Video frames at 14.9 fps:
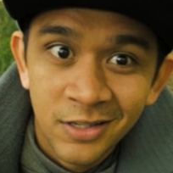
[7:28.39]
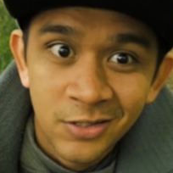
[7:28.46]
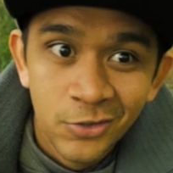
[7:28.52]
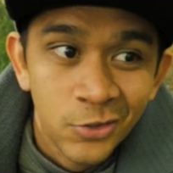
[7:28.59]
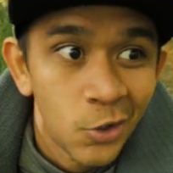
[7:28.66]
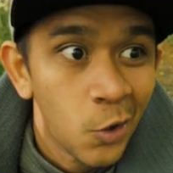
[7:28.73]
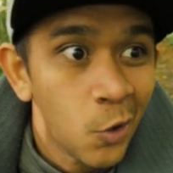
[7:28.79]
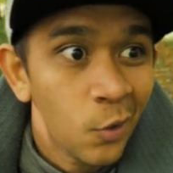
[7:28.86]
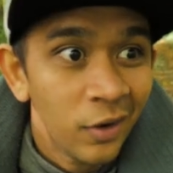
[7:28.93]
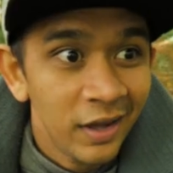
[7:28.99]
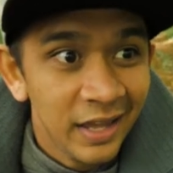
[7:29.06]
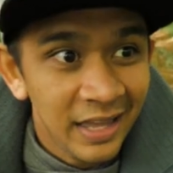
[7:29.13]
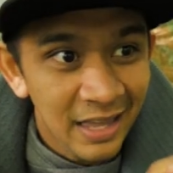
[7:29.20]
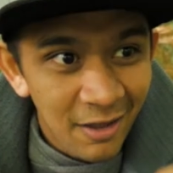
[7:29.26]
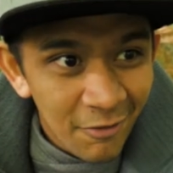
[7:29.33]
So
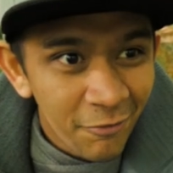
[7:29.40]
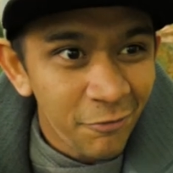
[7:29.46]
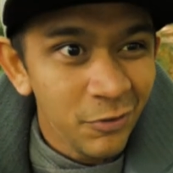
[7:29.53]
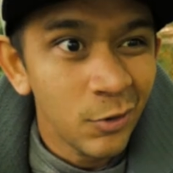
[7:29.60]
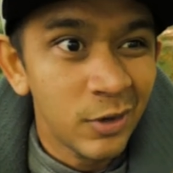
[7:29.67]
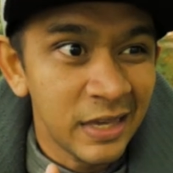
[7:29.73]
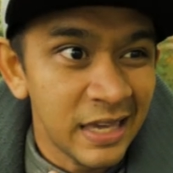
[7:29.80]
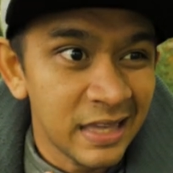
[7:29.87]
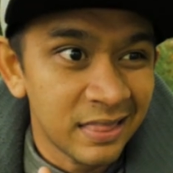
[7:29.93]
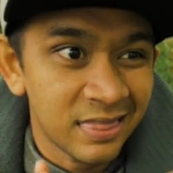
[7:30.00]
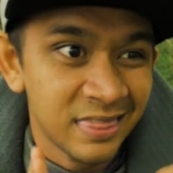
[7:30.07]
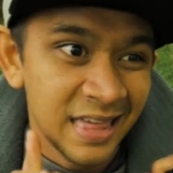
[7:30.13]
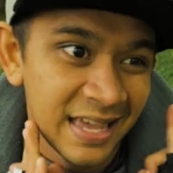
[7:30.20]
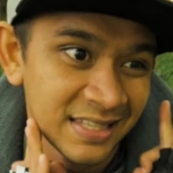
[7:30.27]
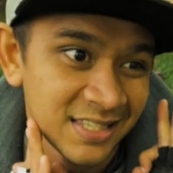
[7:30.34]
if you hit
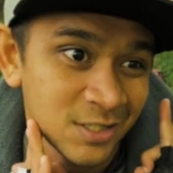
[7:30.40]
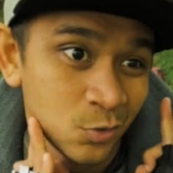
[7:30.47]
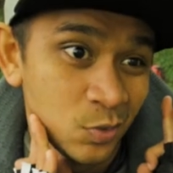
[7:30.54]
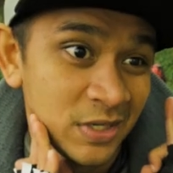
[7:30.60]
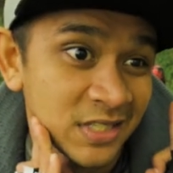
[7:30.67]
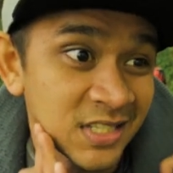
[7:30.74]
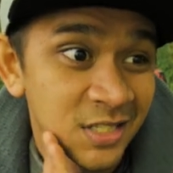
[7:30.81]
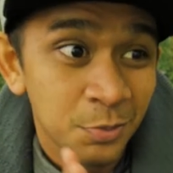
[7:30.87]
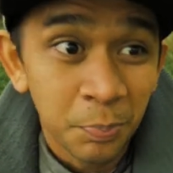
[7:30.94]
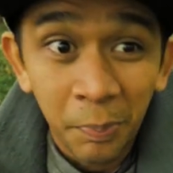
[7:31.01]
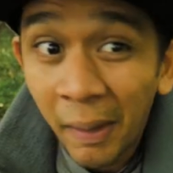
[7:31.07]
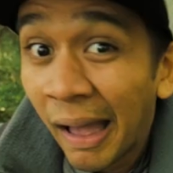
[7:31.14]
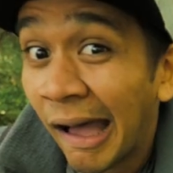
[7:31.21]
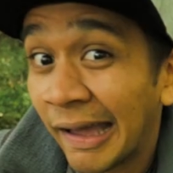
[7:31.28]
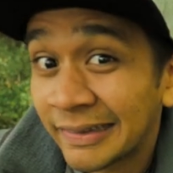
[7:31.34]
that sweet
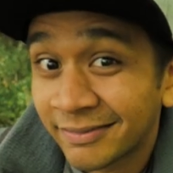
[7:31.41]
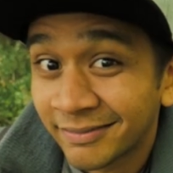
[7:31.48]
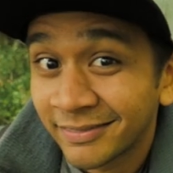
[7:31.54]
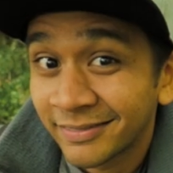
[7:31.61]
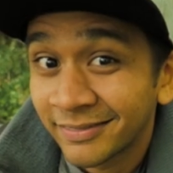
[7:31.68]
spot,